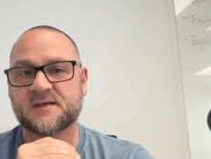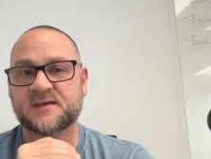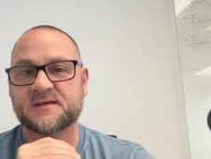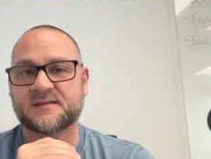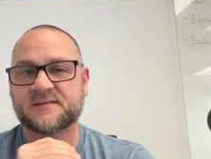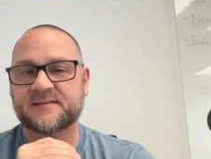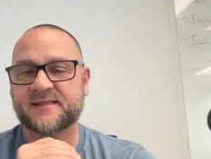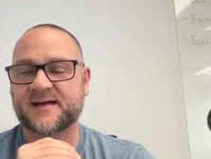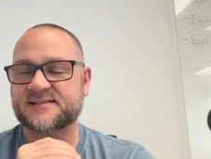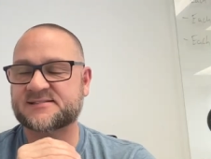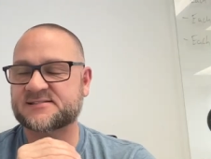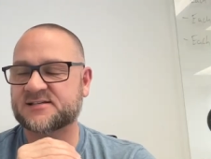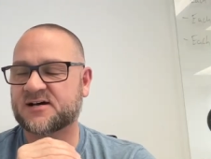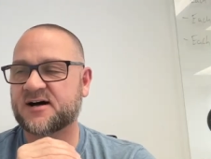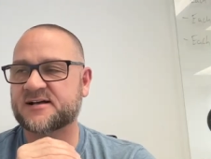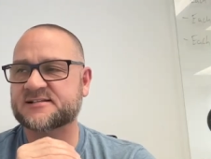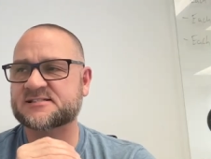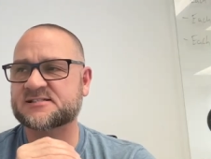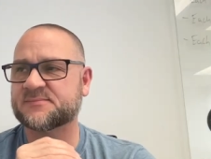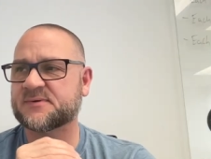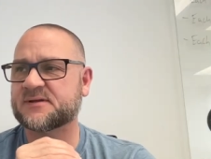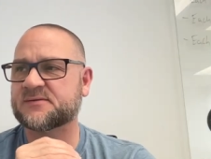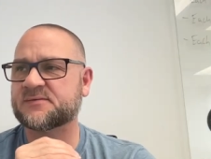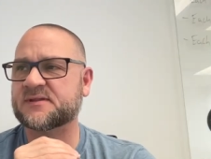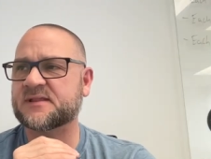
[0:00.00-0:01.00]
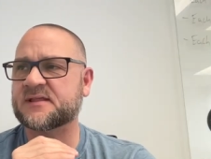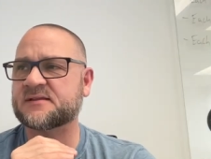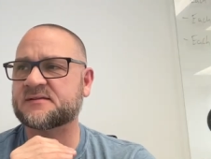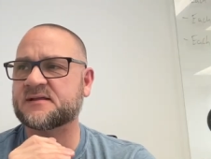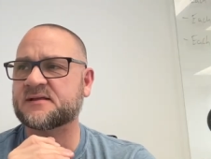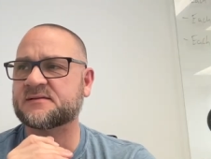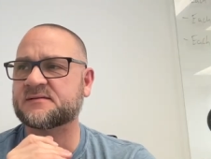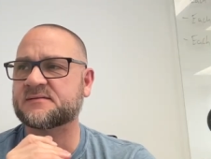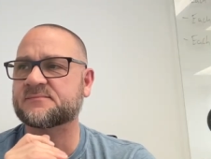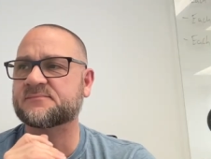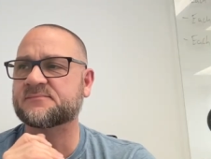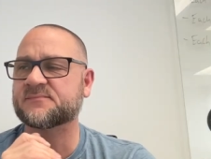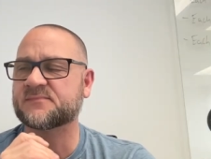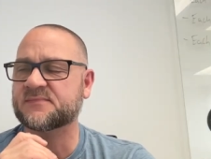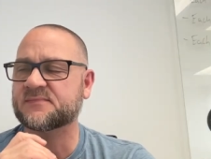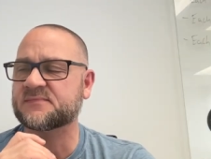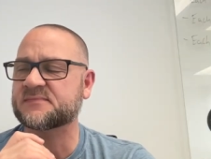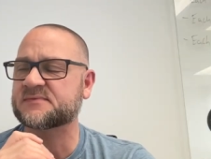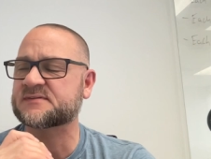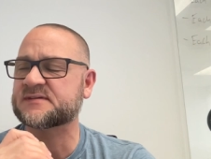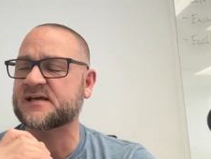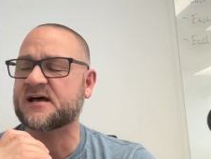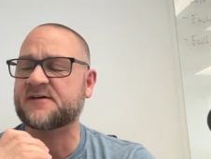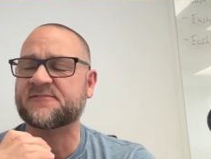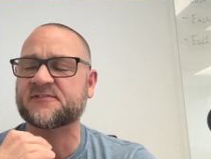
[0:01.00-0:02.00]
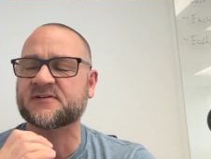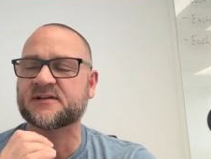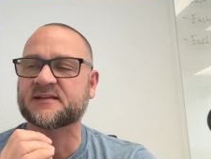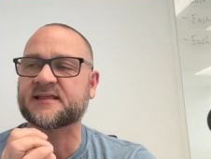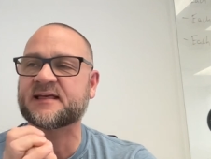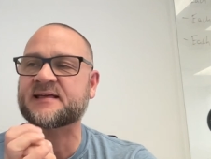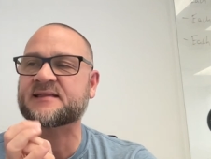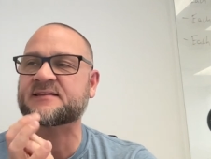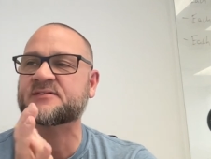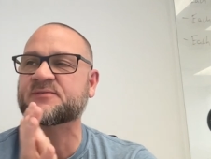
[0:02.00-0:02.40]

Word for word: That's obsession awesome. At that stage. Definitely.